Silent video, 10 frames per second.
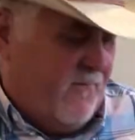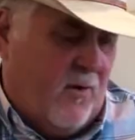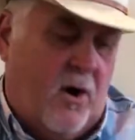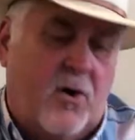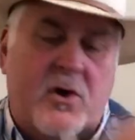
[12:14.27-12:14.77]
for
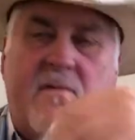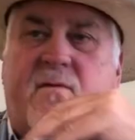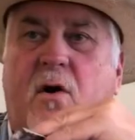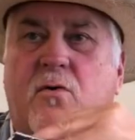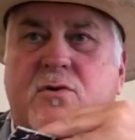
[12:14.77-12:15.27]
all you
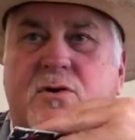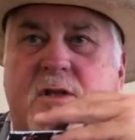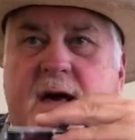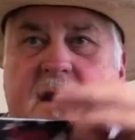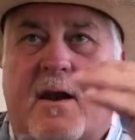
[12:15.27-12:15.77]
folks
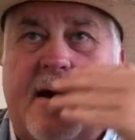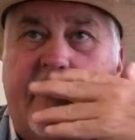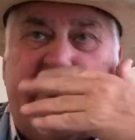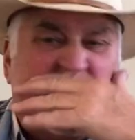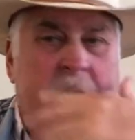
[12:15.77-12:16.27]
that
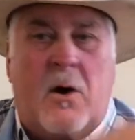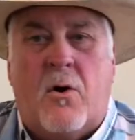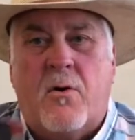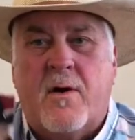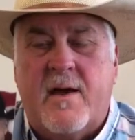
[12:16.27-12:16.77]
love the
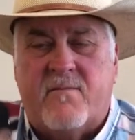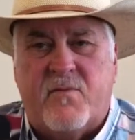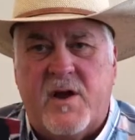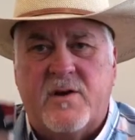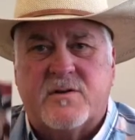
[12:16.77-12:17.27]
song, If
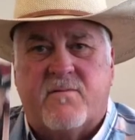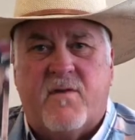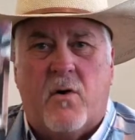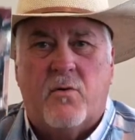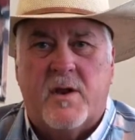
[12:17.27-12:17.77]
There's a
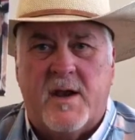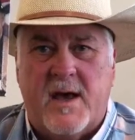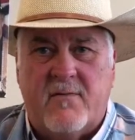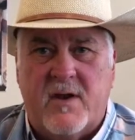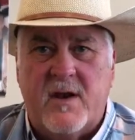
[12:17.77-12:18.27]
Phone in
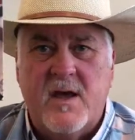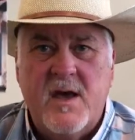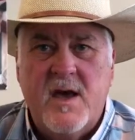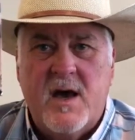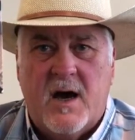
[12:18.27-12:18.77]
Heaven,
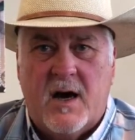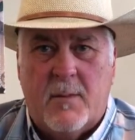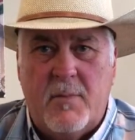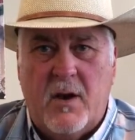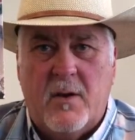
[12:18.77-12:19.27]

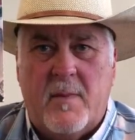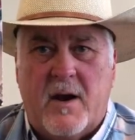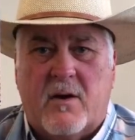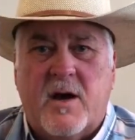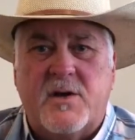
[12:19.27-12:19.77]
Building a
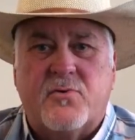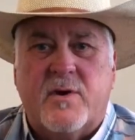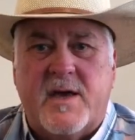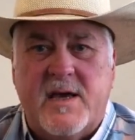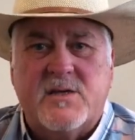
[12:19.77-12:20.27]
Better
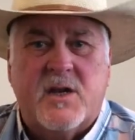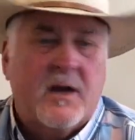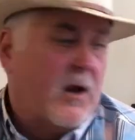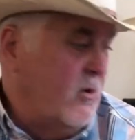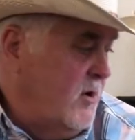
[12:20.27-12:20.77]
Country is
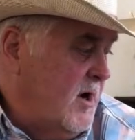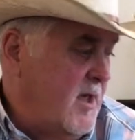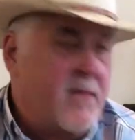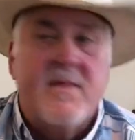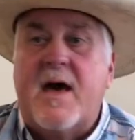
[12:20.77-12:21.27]
included
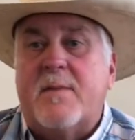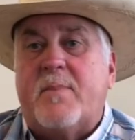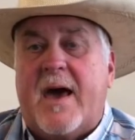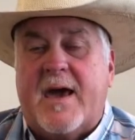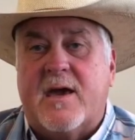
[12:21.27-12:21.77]
in that
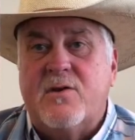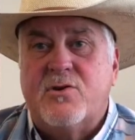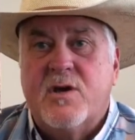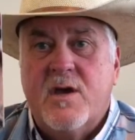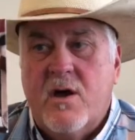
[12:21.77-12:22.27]
package.
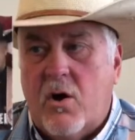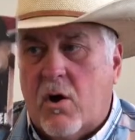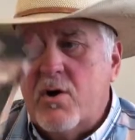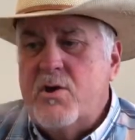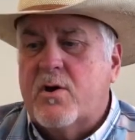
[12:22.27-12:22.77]

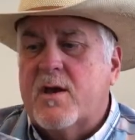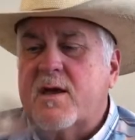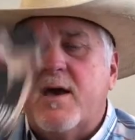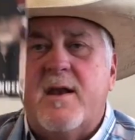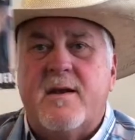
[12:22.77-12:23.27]
Or you can
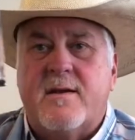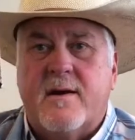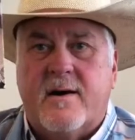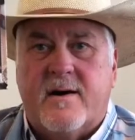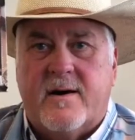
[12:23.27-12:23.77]
get it
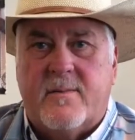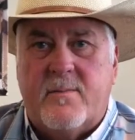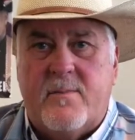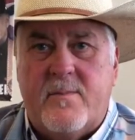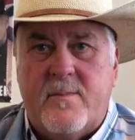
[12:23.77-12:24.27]

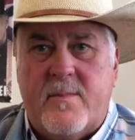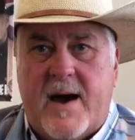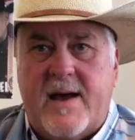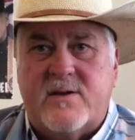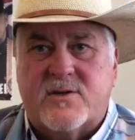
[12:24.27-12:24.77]

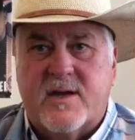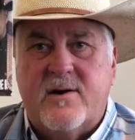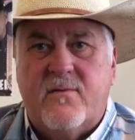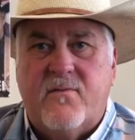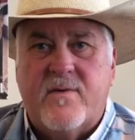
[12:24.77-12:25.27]
by
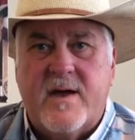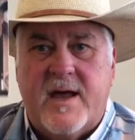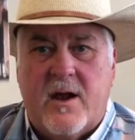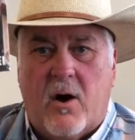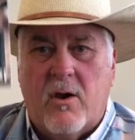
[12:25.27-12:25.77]
itself.
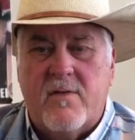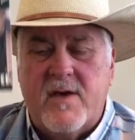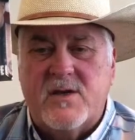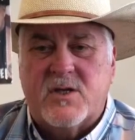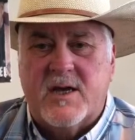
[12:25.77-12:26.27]
And all of
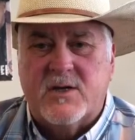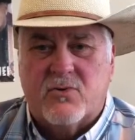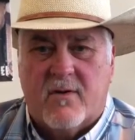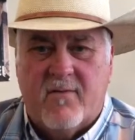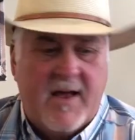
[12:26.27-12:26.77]
these things
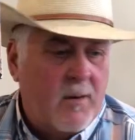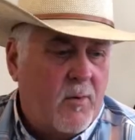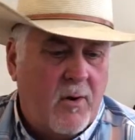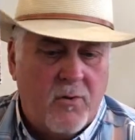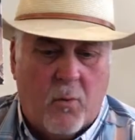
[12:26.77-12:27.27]
are
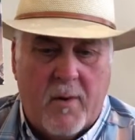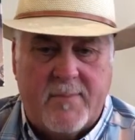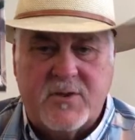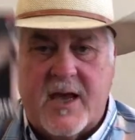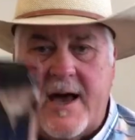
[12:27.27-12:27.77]
available on the
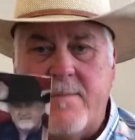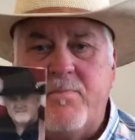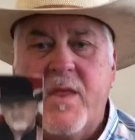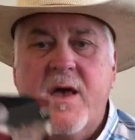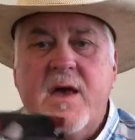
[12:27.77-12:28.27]
website.
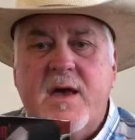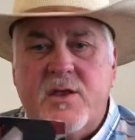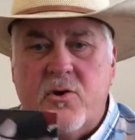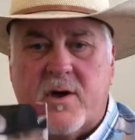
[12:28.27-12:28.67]
You